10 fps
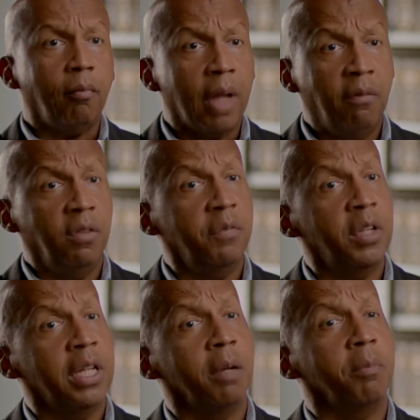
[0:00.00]
of
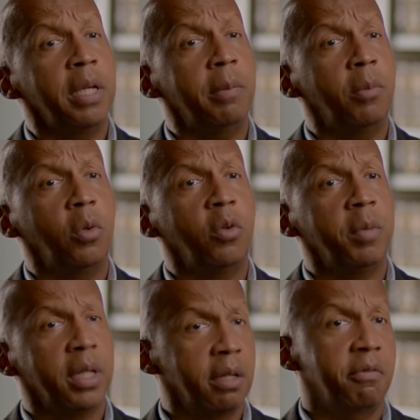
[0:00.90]
lifting up people who have
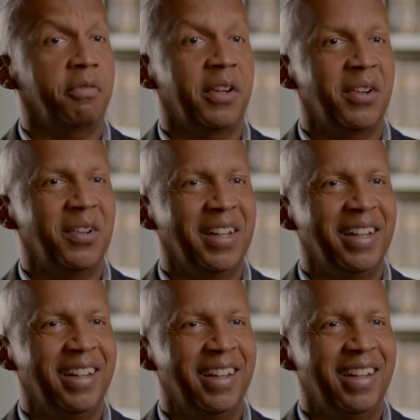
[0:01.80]
been
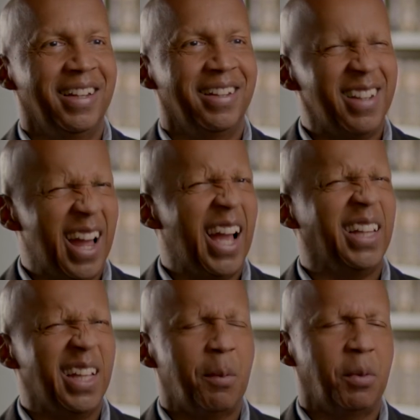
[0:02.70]
unfairly
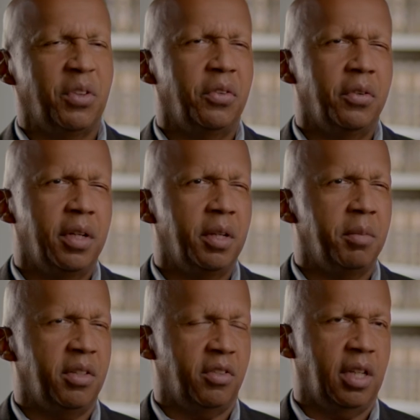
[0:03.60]
denied the opportunity to
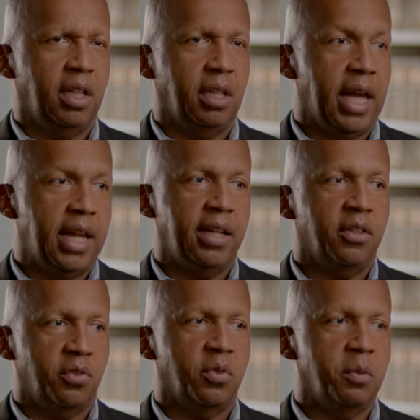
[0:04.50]
be seen. That
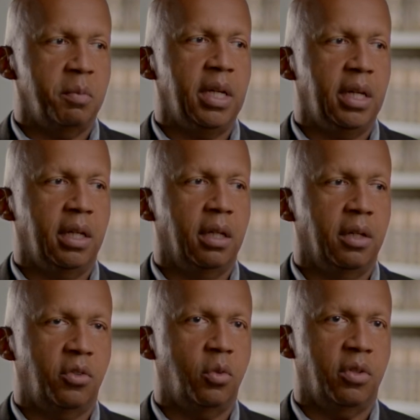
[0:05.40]
is, for me,
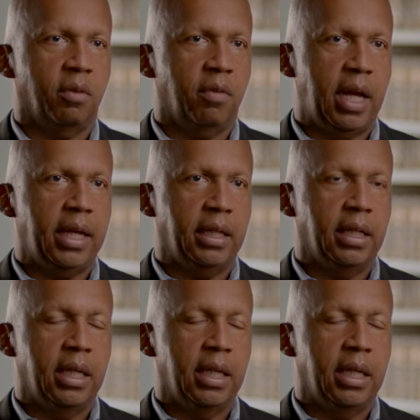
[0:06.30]
a source of light.